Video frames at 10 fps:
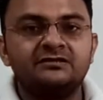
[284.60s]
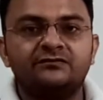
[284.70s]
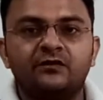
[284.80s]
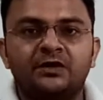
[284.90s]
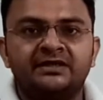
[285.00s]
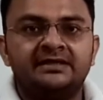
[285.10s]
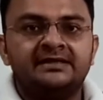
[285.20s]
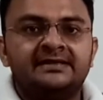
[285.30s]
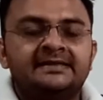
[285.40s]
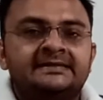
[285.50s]
for
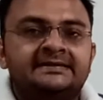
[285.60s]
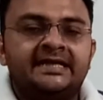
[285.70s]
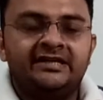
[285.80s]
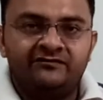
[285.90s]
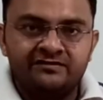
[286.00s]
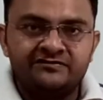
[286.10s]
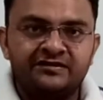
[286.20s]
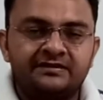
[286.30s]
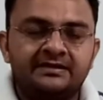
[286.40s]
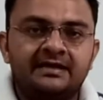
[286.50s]
the even
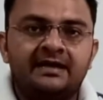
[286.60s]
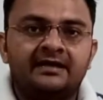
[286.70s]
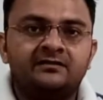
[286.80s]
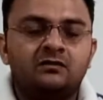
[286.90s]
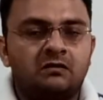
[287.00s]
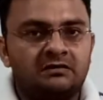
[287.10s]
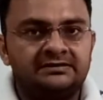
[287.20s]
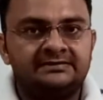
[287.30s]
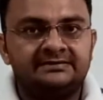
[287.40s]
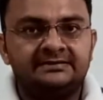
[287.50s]
signal are
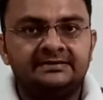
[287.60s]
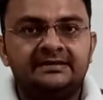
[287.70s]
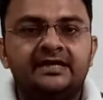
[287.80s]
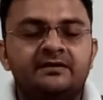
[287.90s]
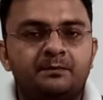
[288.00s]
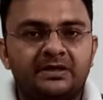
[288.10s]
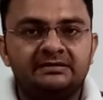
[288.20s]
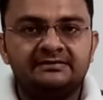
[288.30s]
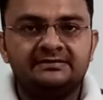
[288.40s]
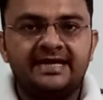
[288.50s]
cos,
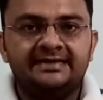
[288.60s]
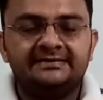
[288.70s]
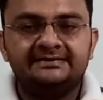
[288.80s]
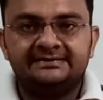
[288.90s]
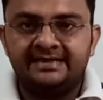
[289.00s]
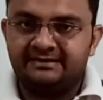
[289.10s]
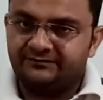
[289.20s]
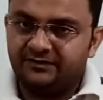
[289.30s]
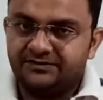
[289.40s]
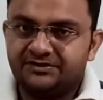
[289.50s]
impulse, and the sinc
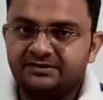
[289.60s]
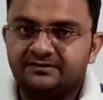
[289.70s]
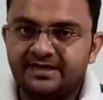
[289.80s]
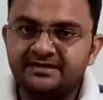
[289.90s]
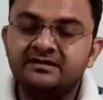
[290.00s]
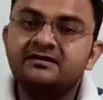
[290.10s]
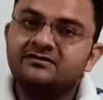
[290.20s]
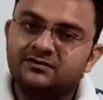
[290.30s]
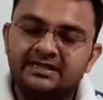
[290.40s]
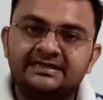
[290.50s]
function, right?
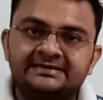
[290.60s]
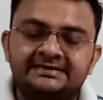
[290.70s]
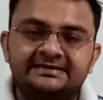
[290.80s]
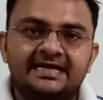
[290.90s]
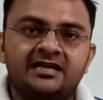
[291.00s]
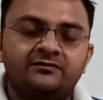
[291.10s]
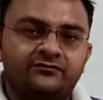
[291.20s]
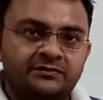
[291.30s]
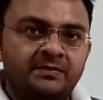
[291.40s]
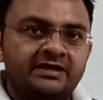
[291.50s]
So let us start
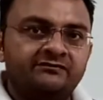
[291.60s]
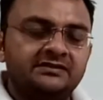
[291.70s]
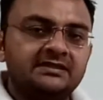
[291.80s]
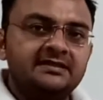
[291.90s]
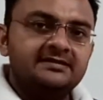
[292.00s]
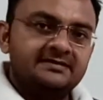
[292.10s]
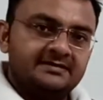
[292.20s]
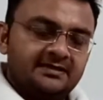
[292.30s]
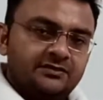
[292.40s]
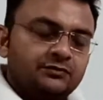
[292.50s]
one by one
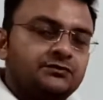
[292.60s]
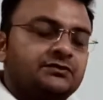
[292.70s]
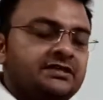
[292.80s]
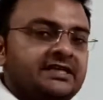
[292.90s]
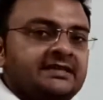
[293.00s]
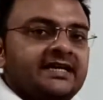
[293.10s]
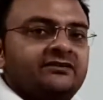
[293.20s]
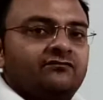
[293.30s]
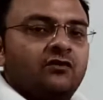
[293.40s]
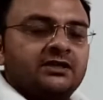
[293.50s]
to see
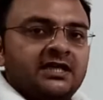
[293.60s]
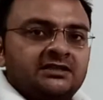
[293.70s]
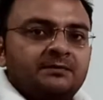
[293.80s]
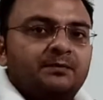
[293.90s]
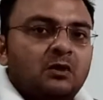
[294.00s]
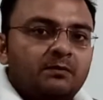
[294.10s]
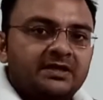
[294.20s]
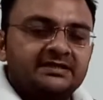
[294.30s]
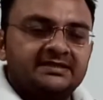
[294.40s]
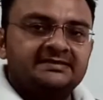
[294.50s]
that what are the
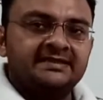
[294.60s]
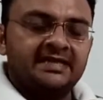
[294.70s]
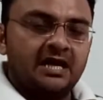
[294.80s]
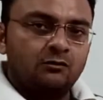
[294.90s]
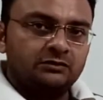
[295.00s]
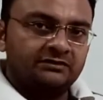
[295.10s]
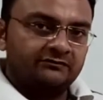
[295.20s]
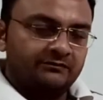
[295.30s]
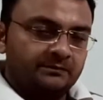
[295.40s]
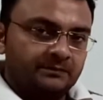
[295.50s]
properties and how the